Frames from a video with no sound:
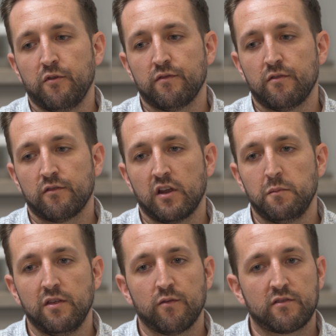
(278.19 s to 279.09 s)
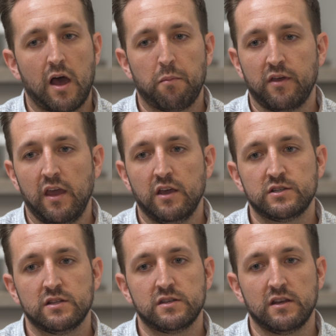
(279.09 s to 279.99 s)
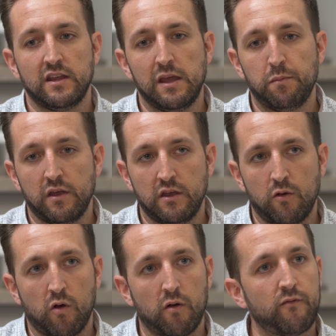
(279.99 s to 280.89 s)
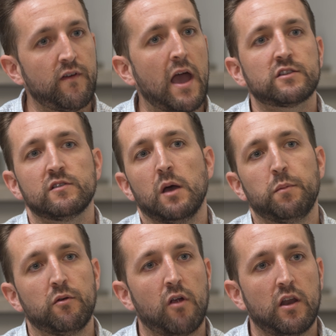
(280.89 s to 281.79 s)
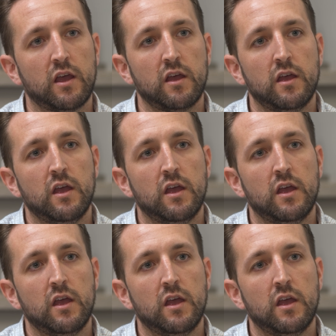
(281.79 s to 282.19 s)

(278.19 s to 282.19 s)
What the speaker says: There's going to be those complications in keeping your factory up and running.